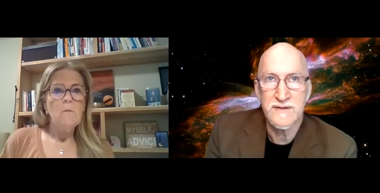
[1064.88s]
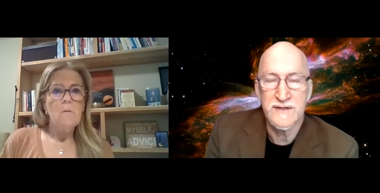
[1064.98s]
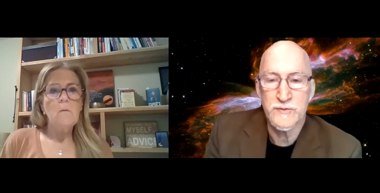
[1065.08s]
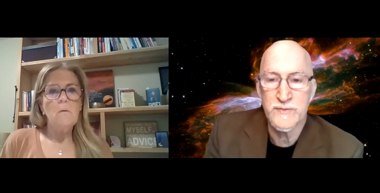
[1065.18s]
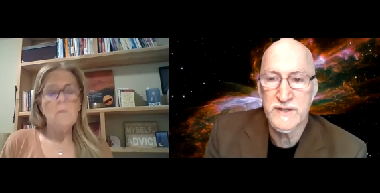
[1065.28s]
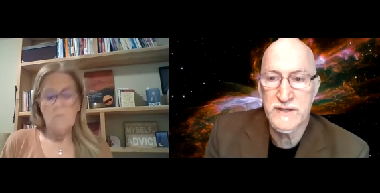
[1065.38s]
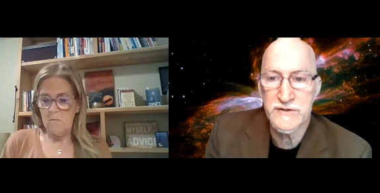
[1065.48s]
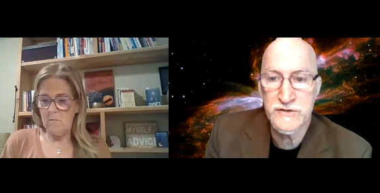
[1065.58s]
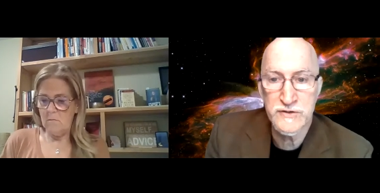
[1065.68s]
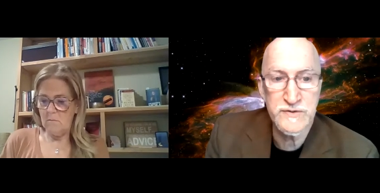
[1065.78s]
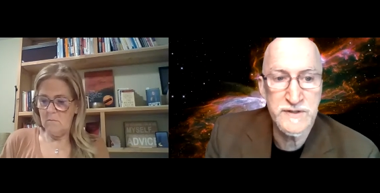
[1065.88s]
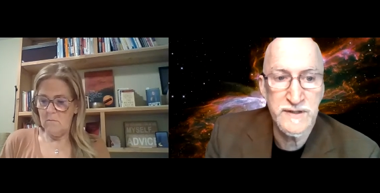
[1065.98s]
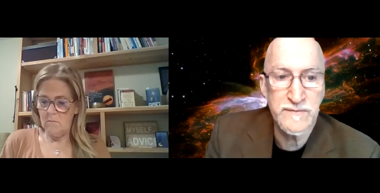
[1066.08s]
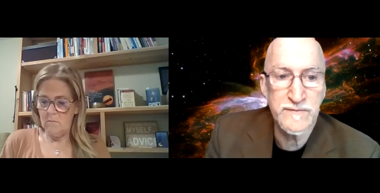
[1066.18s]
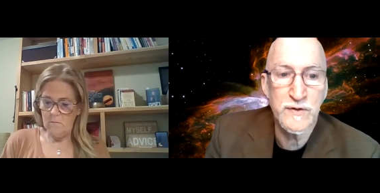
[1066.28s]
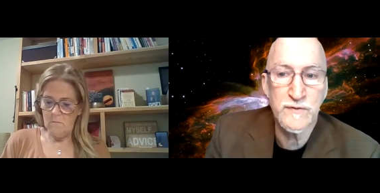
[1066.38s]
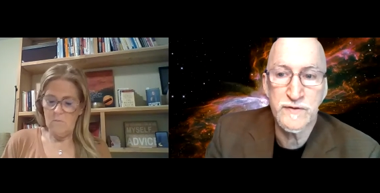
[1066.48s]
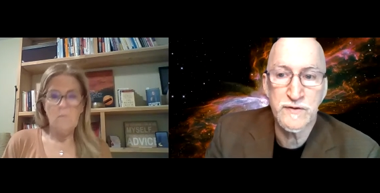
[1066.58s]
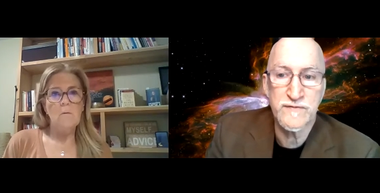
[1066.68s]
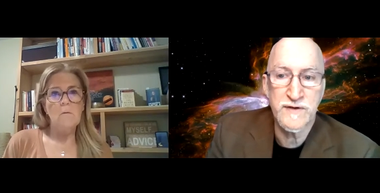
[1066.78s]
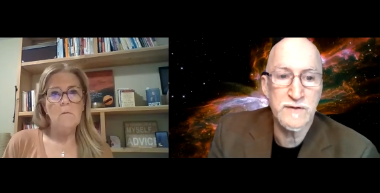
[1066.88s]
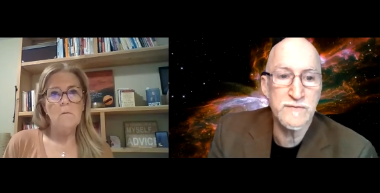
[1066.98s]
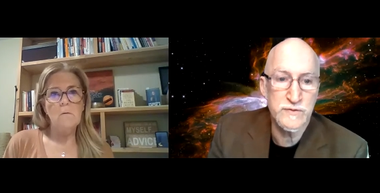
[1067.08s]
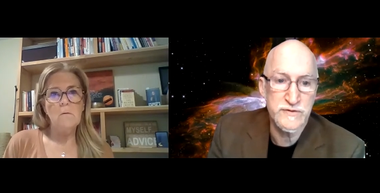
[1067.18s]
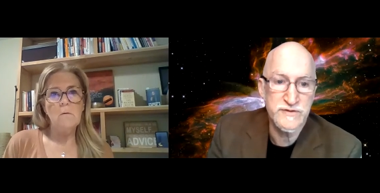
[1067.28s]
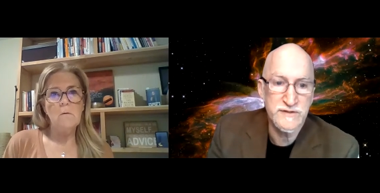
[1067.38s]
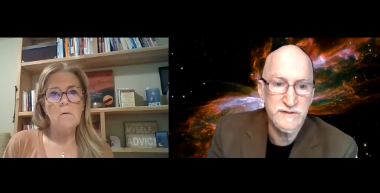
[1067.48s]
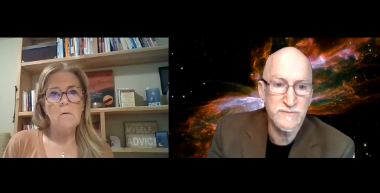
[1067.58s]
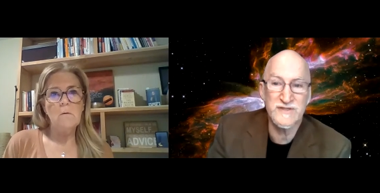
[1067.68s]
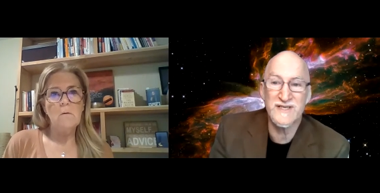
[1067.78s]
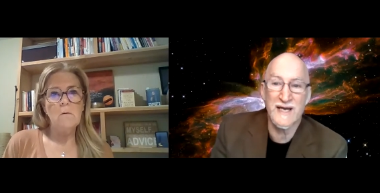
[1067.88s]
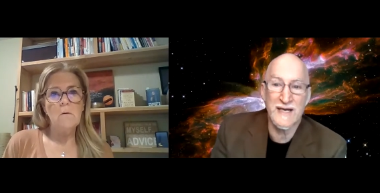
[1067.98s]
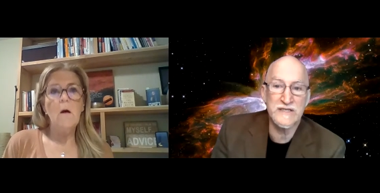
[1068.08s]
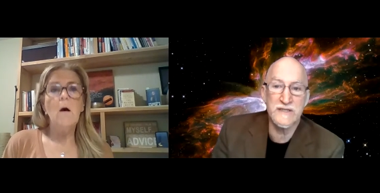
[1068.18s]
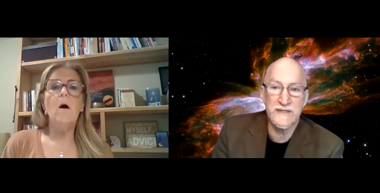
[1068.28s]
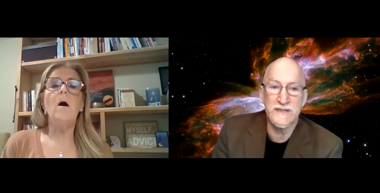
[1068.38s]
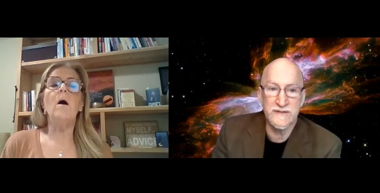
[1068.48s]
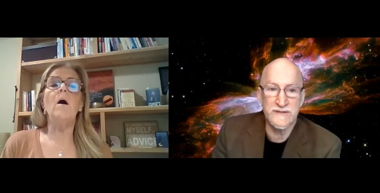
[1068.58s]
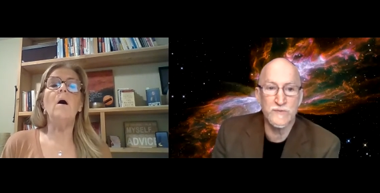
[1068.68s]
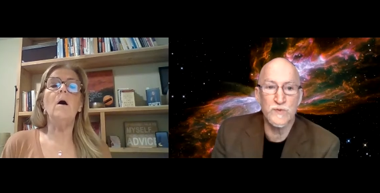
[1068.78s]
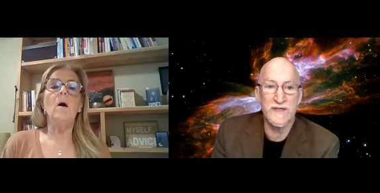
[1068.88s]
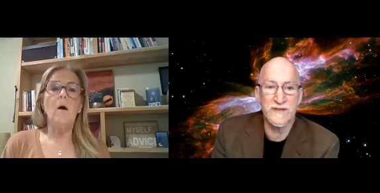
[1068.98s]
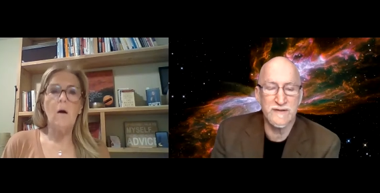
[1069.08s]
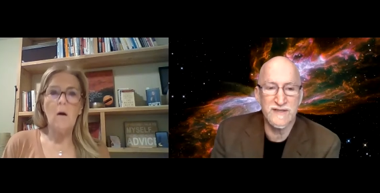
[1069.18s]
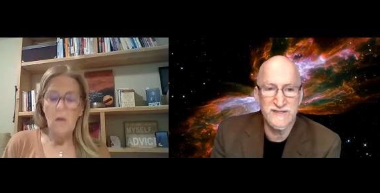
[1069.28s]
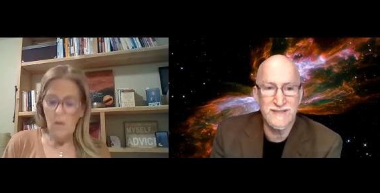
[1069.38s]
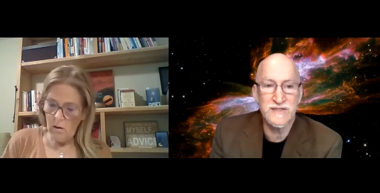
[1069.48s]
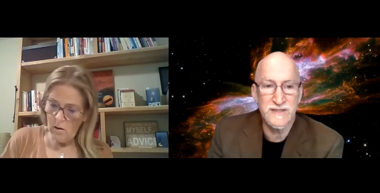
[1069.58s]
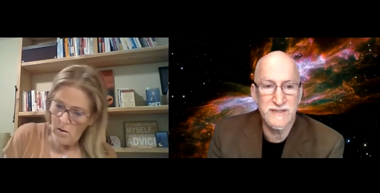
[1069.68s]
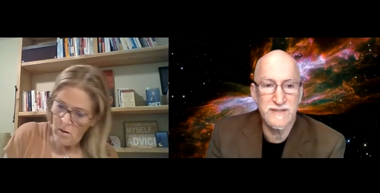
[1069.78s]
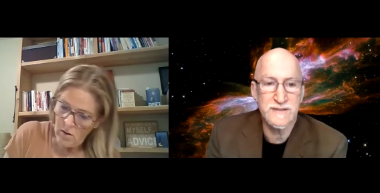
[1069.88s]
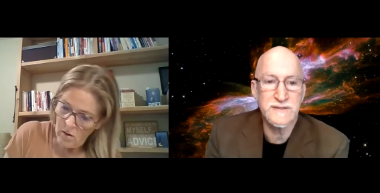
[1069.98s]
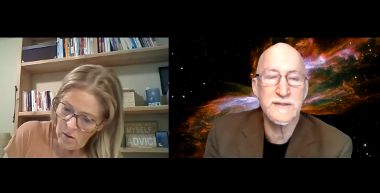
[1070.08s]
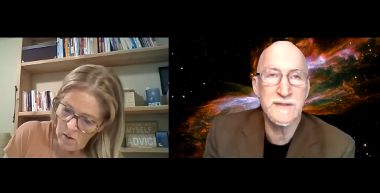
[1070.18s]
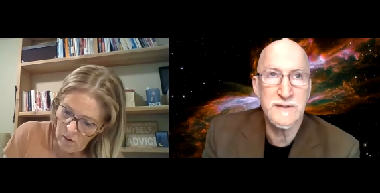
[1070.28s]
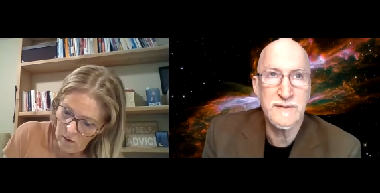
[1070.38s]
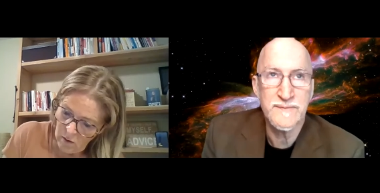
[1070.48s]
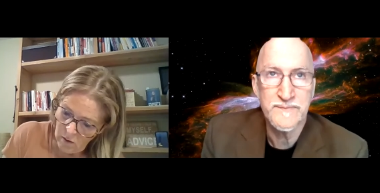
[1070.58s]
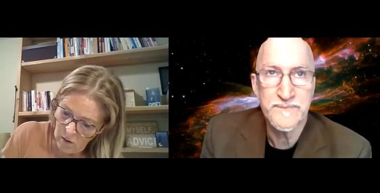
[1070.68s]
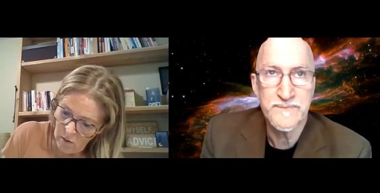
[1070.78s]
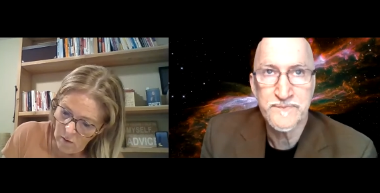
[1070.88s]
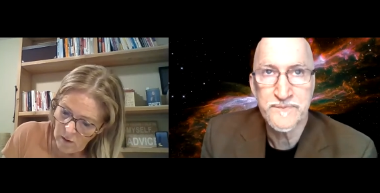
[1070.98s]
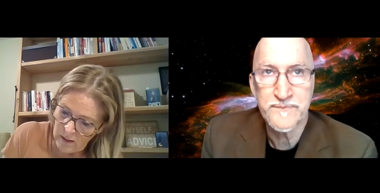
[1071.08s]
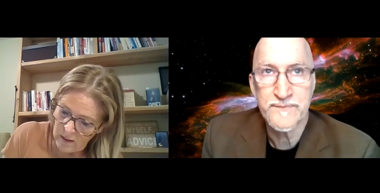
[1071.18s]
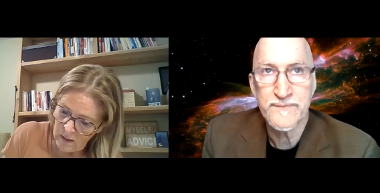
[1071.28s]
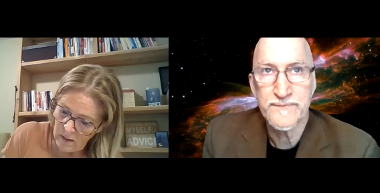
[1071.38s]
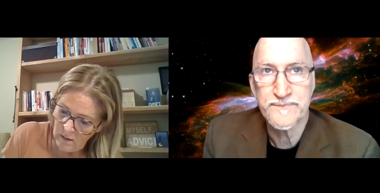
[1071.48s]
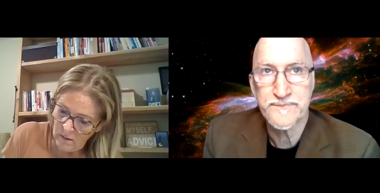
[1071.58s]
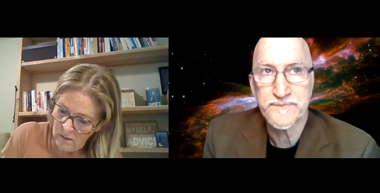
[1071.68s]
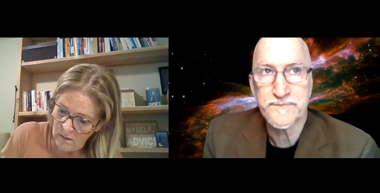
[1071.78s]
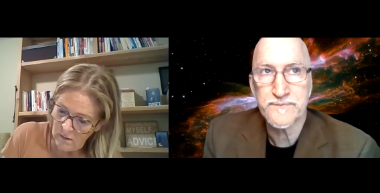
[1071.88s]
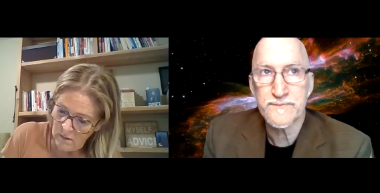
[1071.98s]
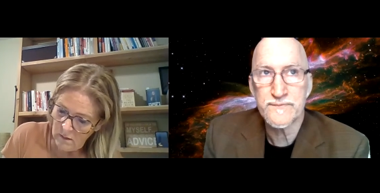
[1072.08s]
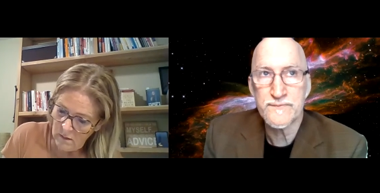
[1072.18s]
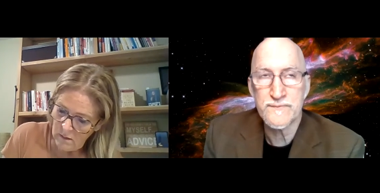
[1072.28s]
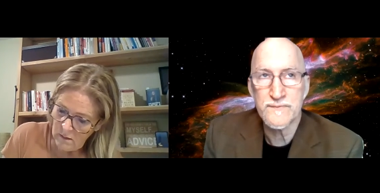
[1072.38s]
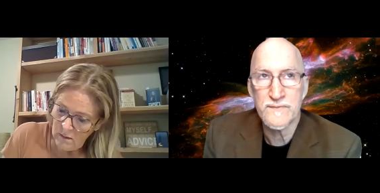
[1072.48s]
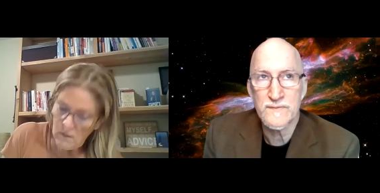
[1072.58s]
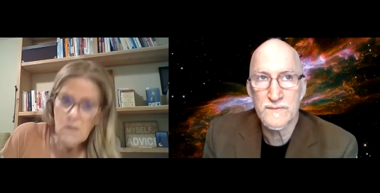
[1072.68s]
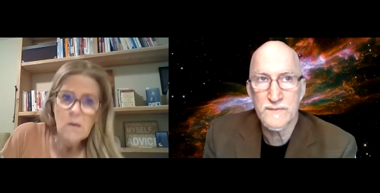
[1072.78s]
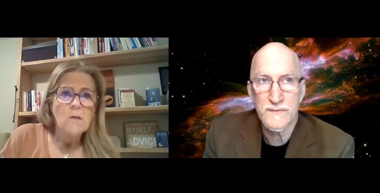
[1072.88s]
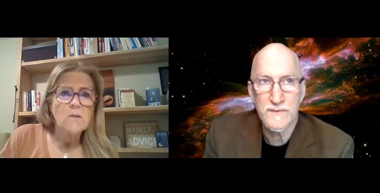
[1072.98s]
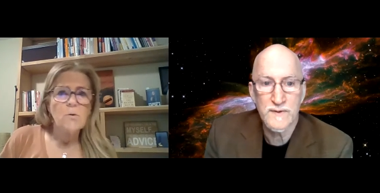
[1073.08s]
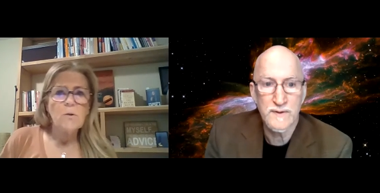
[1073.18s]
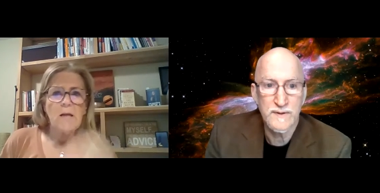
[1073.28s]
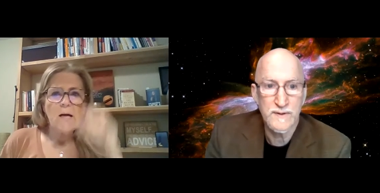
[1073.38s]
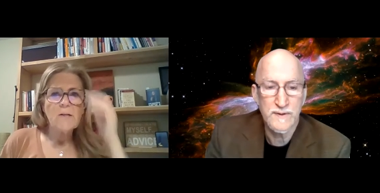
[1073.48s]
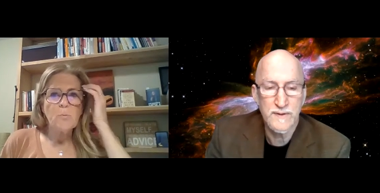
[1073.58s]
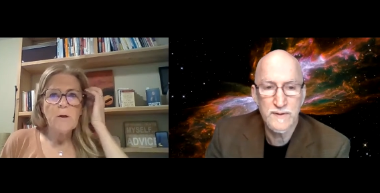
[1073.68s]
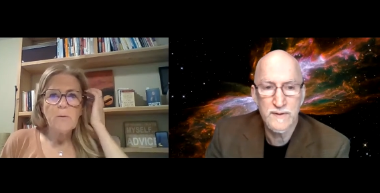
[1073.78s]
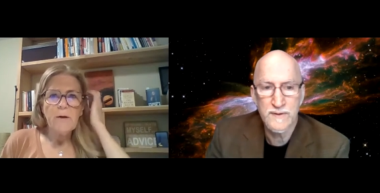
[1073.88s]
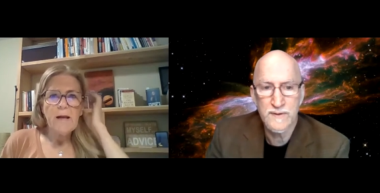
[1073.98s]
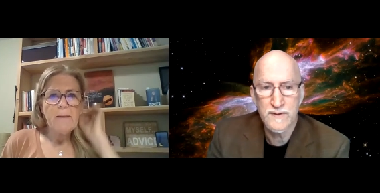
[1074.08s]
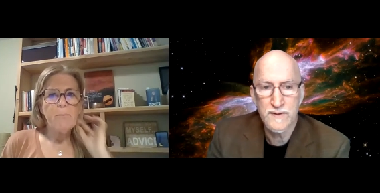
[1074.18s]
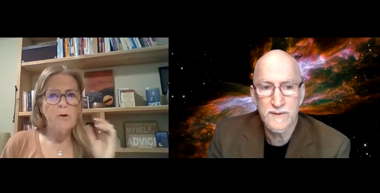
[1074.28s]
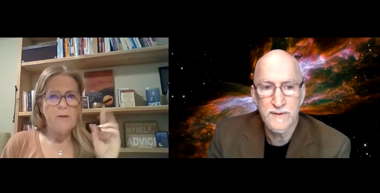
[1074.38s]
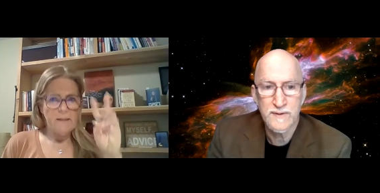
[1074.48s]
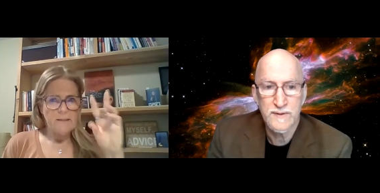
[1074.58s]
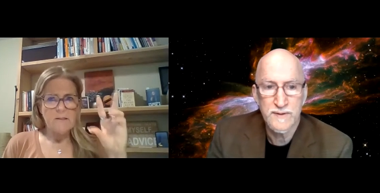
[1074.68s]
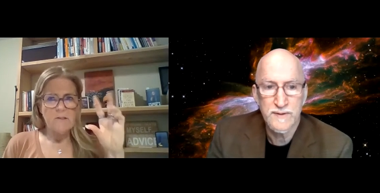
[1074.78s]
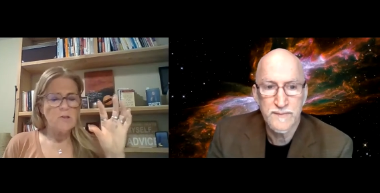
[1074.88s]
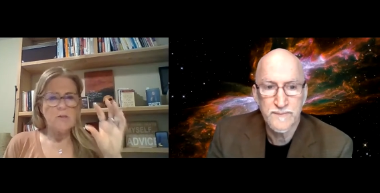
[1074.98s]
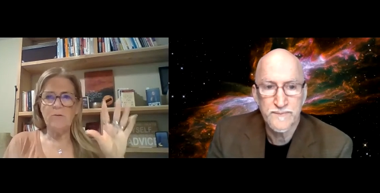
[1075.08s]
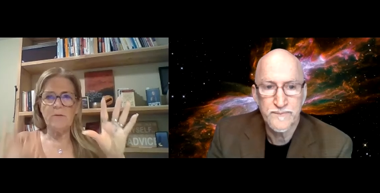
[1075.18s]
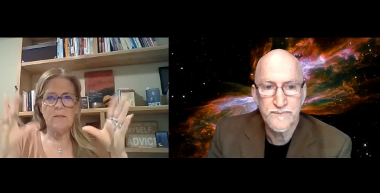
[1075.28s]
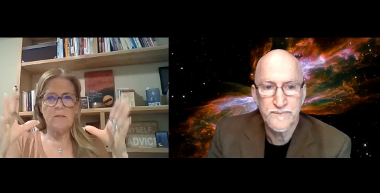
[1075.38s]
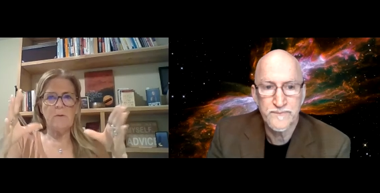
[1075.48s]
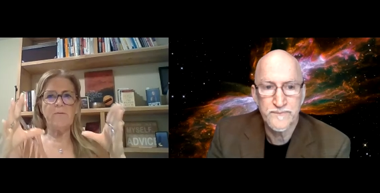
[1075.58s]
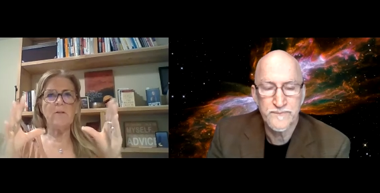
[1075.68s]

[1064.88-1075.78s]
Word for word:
Speaker 1: Then you're beginning to use the inflow for your file folder system, which actually is what it essentially
Speaker 2: is. Okay. So Elijah, where would I put, let's just use this one, for